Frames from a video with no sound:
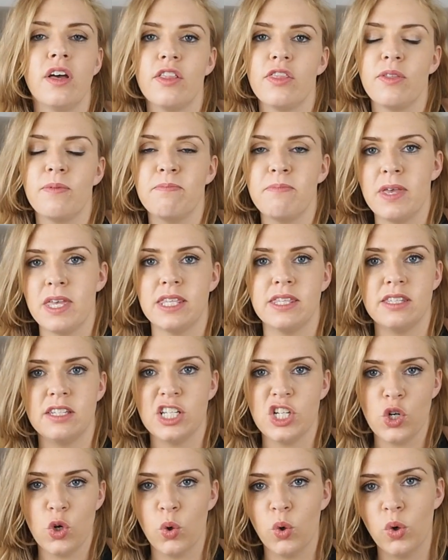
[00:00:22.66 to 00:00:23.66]
Miss
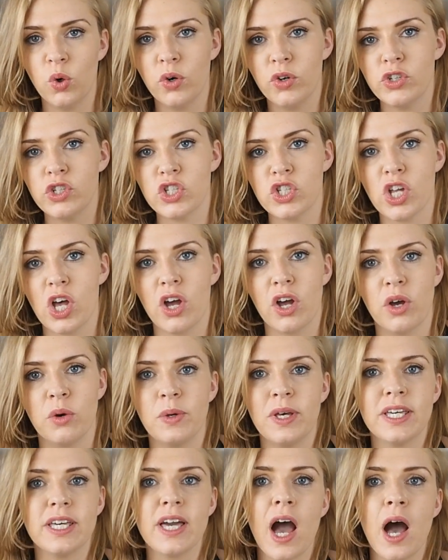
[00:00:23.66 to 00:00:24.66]
Dior. So
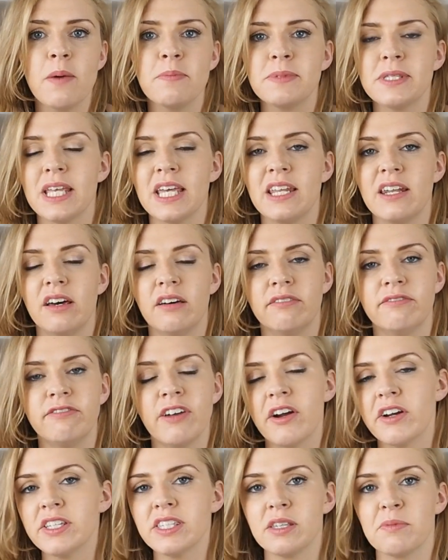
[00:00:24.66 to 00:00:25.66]
it comes in a
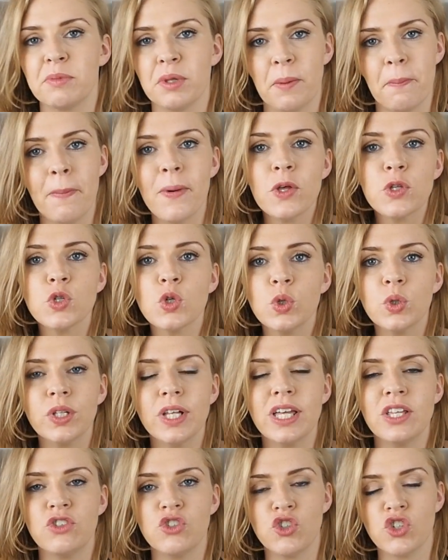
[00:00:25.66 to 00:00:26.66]
very similar bottle,
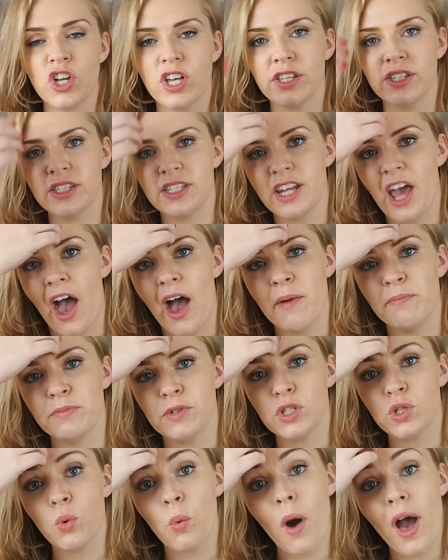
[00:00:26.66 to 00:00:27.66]
it's just
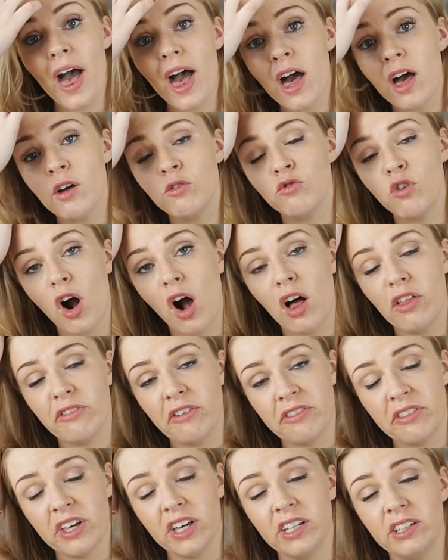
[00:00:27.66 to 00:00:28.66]
square rather
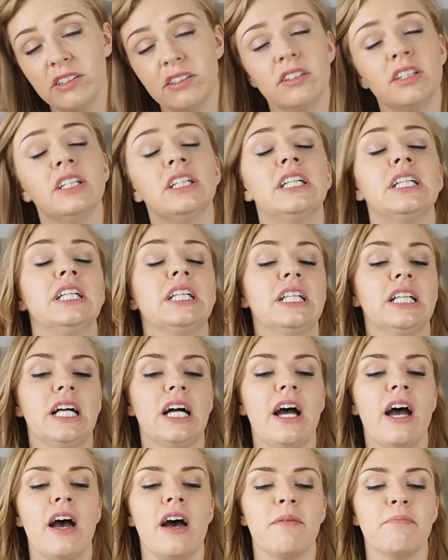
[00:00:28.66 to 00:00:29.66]
than
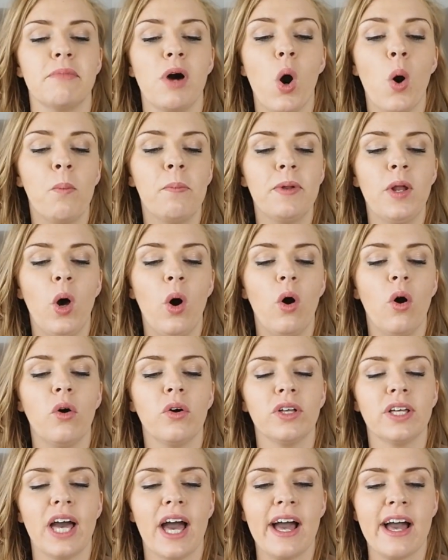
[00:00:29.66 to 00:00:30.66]

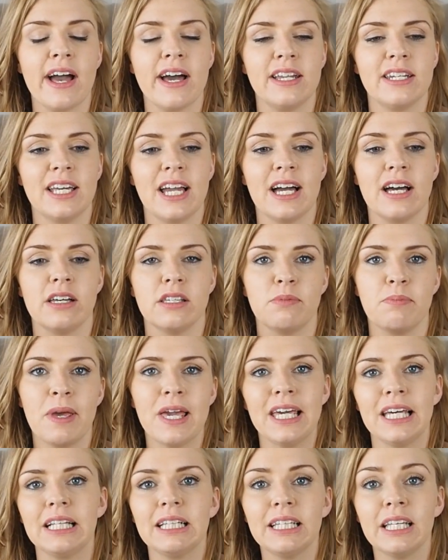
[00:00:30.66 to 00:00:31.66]
oblong, and it has
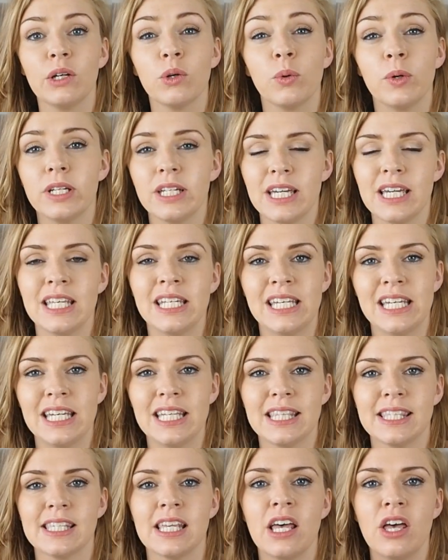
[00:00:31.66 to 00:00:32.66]
pink liquid in it,
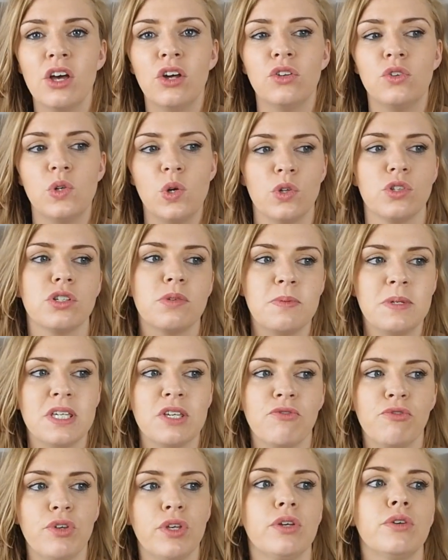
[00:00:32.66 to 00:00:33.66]
not to be
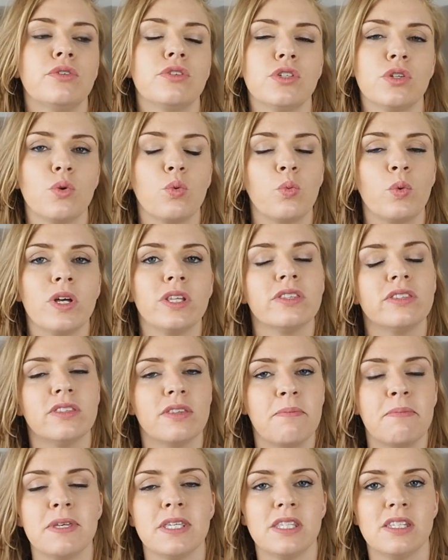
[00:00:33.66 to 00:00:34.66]
confused with the
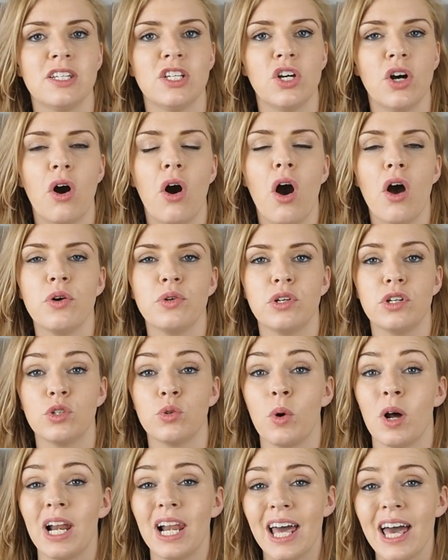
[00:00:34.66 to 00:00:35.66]
Miss Dior Eau de
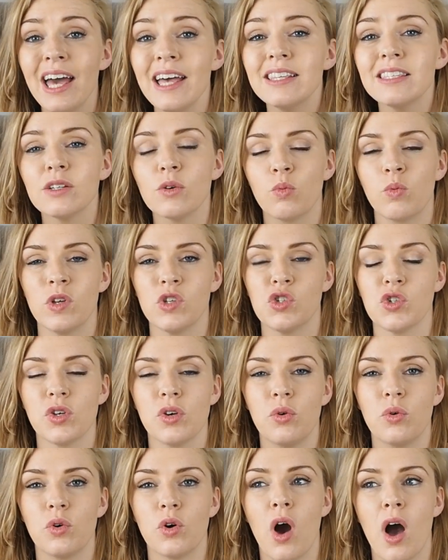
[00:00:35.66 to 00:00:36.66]
Toilette, which
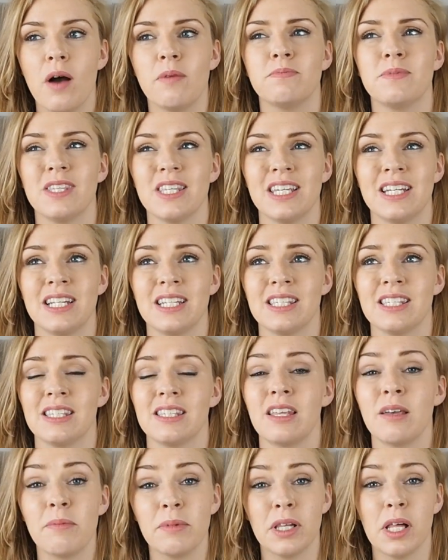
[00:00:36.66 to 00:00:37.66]
comes in a
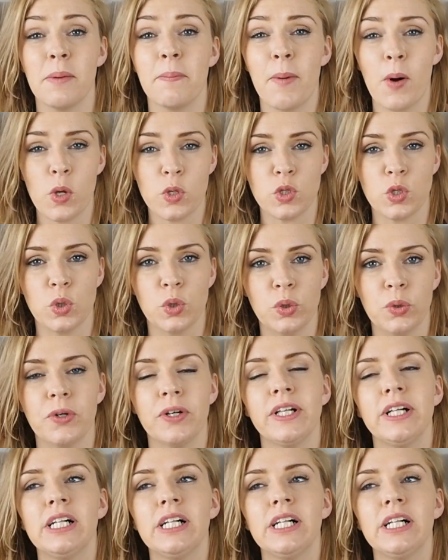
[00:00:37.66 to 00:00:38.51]
similar bottle.